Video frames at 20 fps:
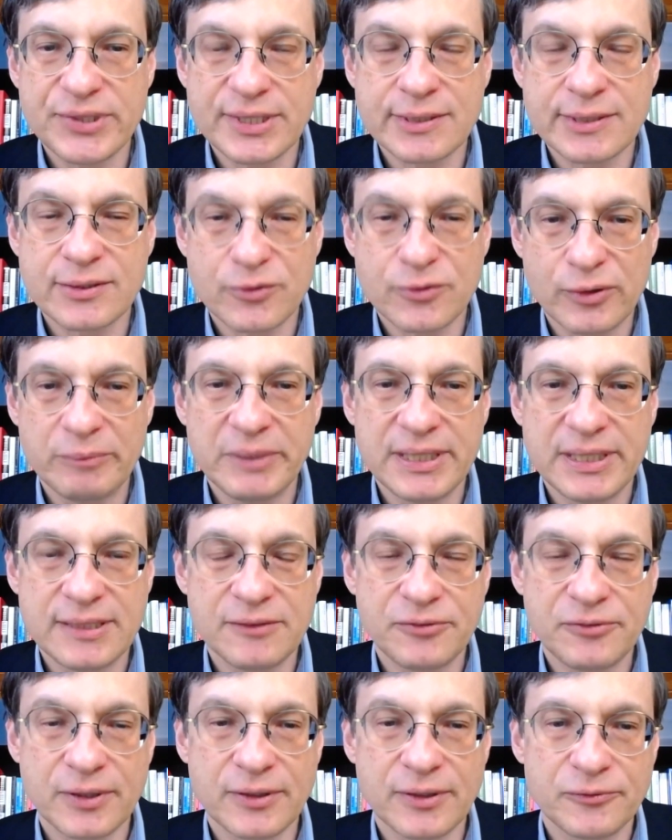was extremely
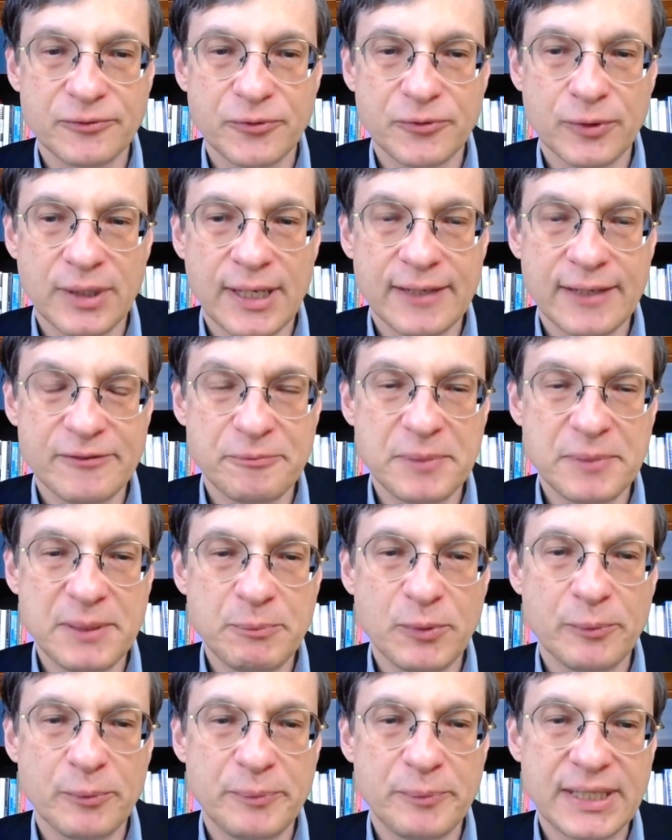difficult for a lot of
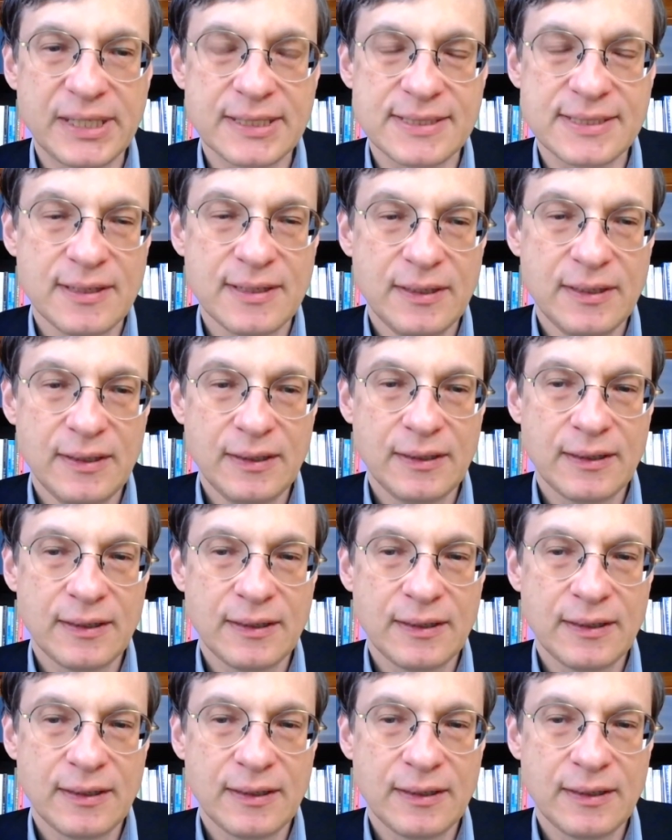people because